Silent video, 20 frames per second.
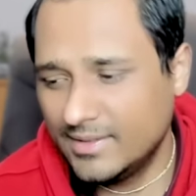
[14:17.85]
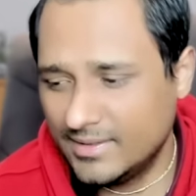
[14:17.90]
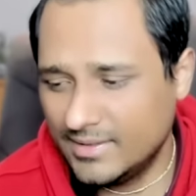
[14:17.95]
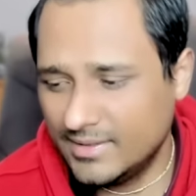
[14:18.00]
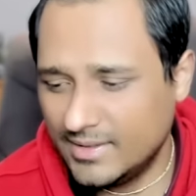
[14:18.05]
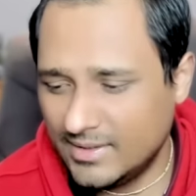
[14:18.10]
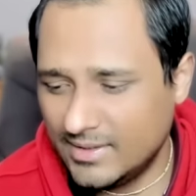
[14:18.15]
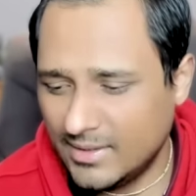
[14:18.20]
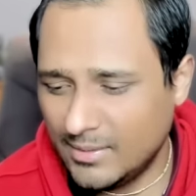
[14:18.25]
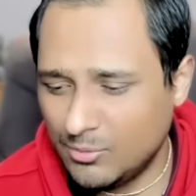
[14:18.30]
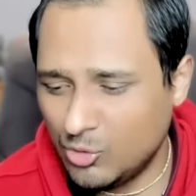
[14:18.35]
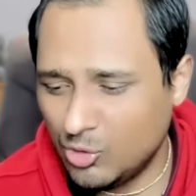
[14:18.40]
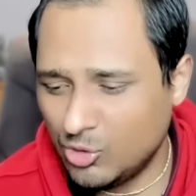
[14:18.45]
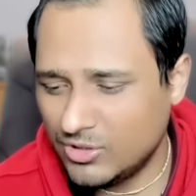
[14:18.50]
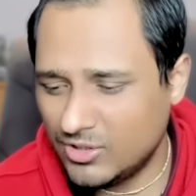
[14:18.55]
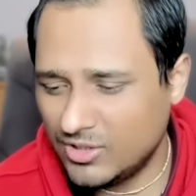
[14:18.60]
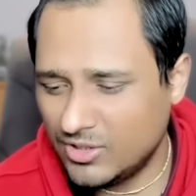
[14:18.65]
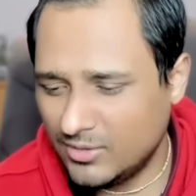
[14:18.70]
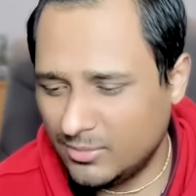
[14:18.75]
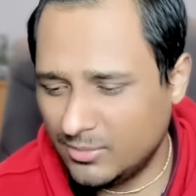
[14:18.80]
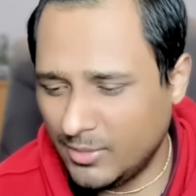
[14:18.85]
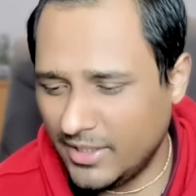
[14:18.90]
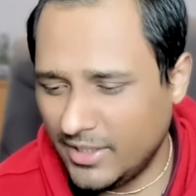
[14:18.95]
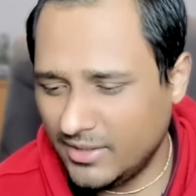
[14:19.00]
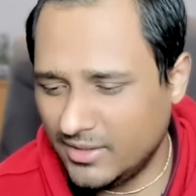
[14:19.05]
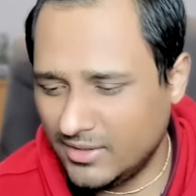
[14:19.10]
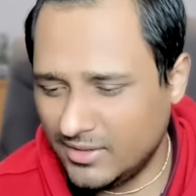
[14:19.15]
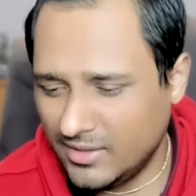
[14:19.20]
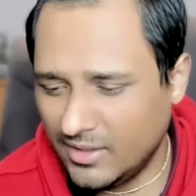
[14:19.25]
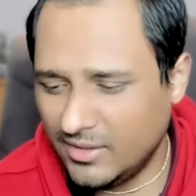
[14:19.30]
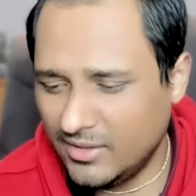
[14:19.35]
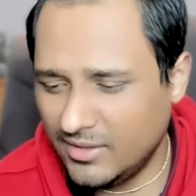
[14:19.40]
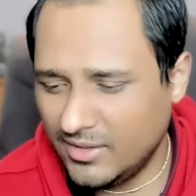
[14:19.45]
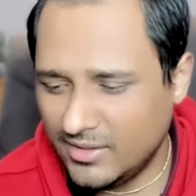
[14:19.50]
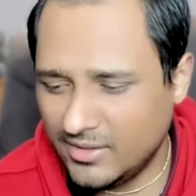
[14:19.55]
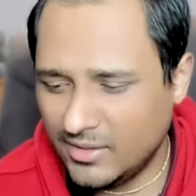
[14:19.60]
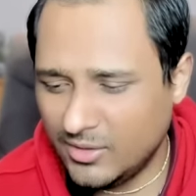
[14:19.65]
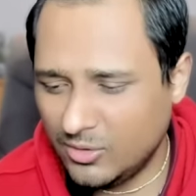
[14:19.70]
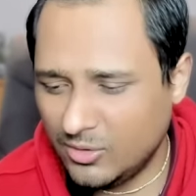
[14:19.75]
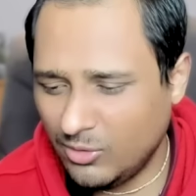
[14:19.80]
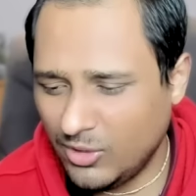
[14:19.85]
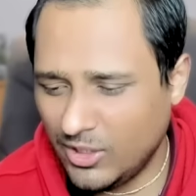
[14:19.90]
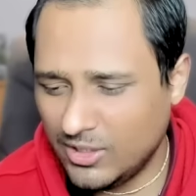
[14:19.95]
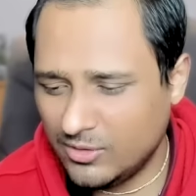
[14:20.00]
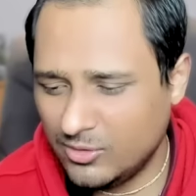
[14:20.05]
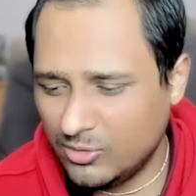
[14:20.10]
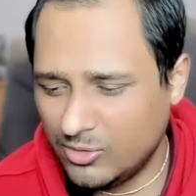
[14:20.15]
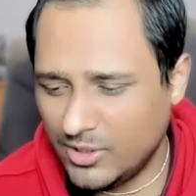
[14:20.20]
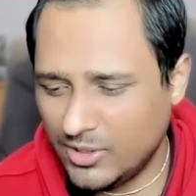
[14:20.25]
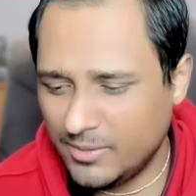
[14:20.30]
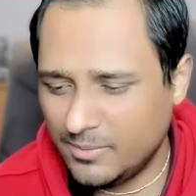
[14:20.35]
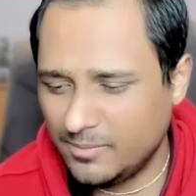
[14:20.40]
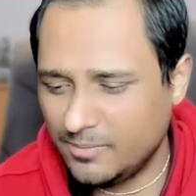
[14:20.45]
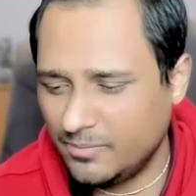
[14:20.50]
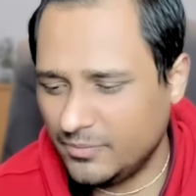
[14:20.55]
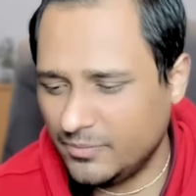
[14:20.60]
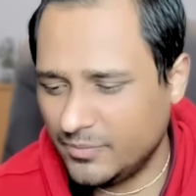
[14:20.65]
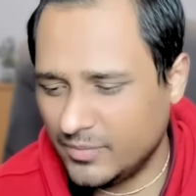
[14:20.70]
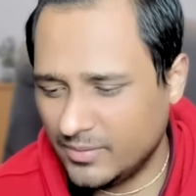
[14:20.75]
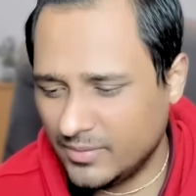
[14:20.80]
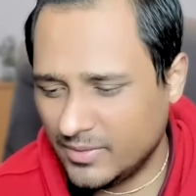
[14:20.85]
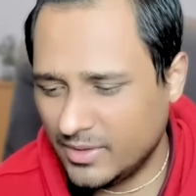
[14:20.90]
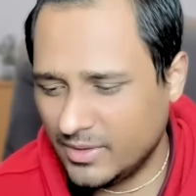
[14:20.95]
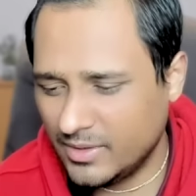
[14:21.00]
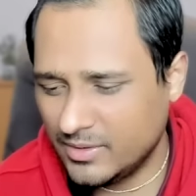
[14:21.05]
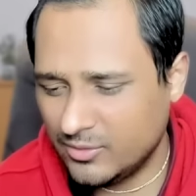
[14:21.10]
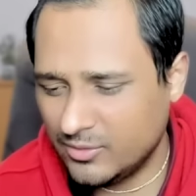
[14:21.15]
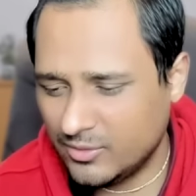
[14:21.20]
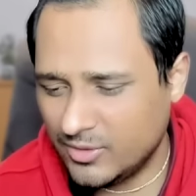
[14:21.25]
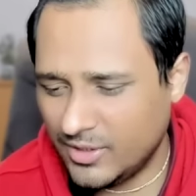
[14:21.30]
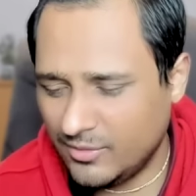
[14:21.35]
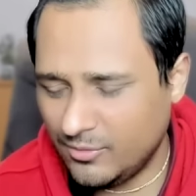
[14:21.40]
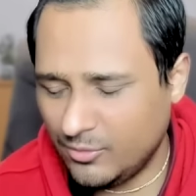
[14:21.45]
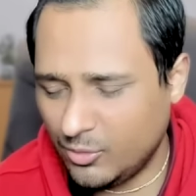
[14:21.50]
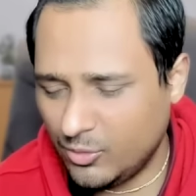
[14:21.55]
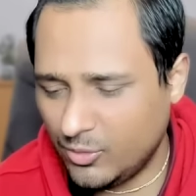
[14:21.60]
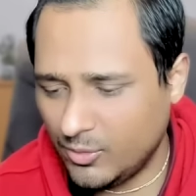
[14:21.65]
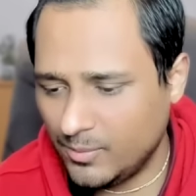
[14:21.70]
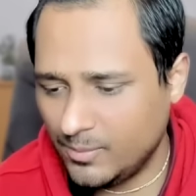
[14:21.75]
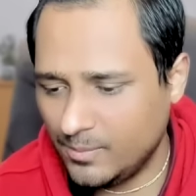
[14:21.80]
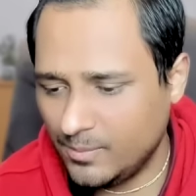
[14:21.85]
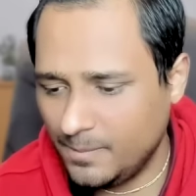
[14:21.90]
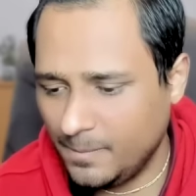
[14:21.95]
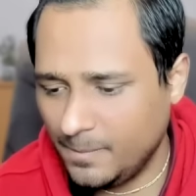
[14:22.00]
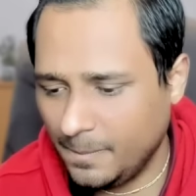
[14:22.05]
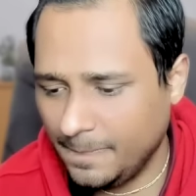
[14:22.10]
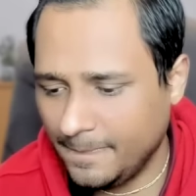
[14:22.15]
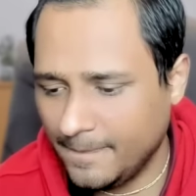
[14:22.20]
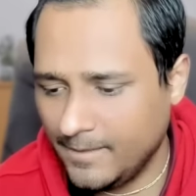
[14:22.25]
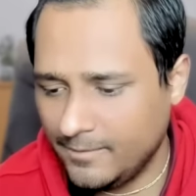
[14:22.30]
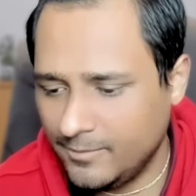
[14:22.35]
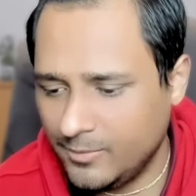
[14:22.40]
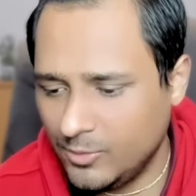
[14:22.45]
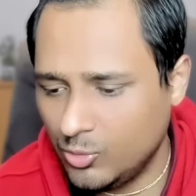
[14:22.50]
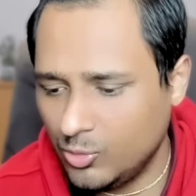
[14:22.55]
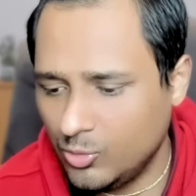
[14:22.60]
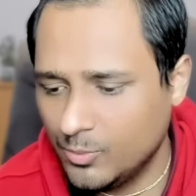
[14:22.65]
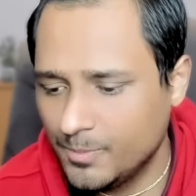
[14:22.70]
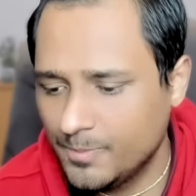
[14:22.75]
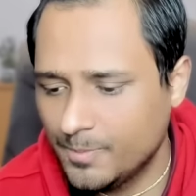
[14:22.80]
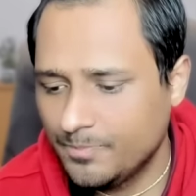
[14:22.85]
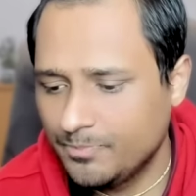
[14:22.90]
the subconscious mind third and the twelfth okay uh, so therefore if you